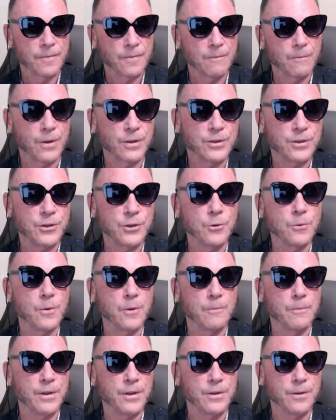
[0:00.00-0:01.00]
But you will
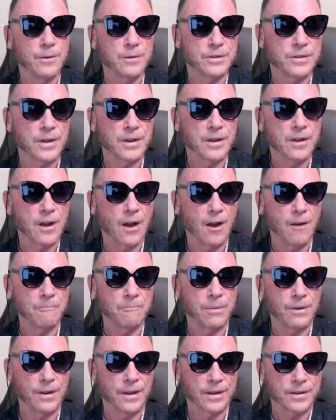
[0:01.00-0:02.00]
be using
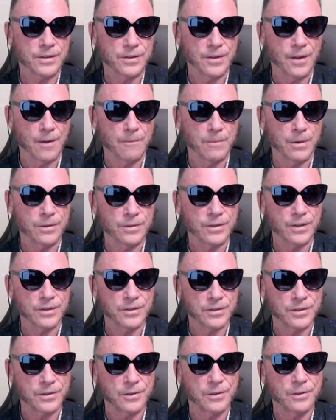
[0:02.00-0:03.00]
complex numbers
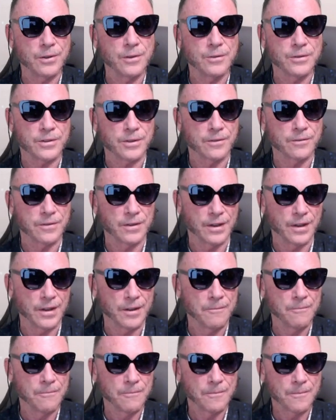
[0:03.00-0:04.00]
exclusively.
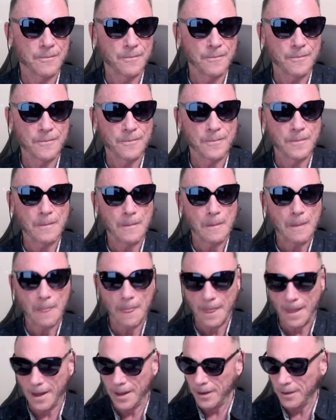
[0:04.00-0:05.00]

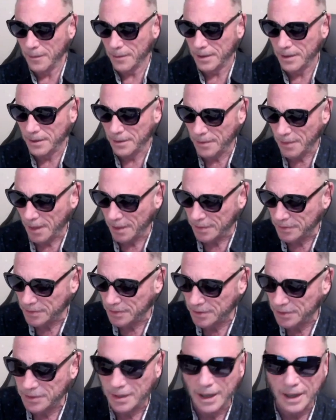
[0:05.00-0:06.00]
I don't hear that
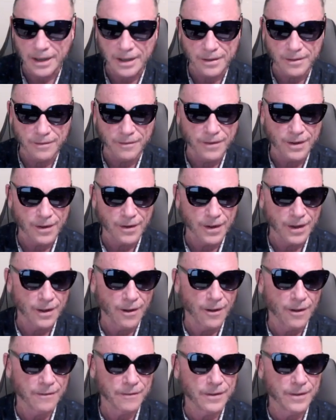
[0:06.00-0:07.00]
stated very
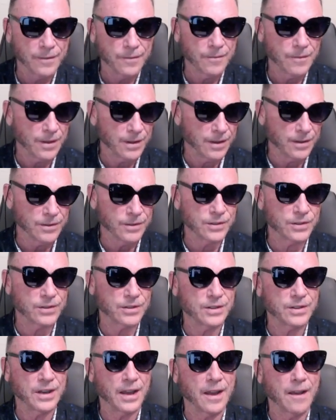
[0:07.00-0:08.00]
often in
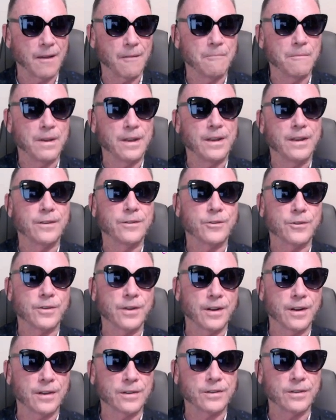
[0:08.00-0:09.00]
STEM
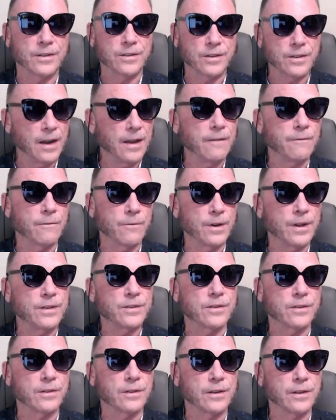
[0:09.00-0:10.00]
introductions, and I
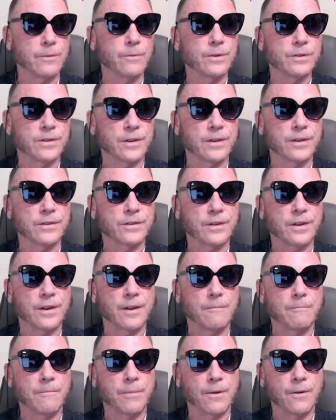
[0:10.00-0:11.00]
recently was in a
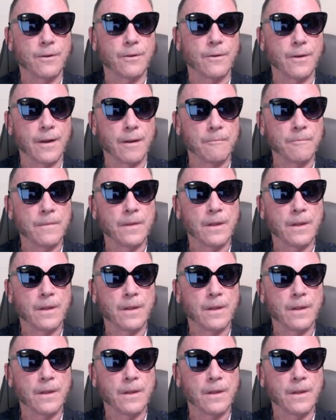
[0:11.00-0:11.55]
STEM program.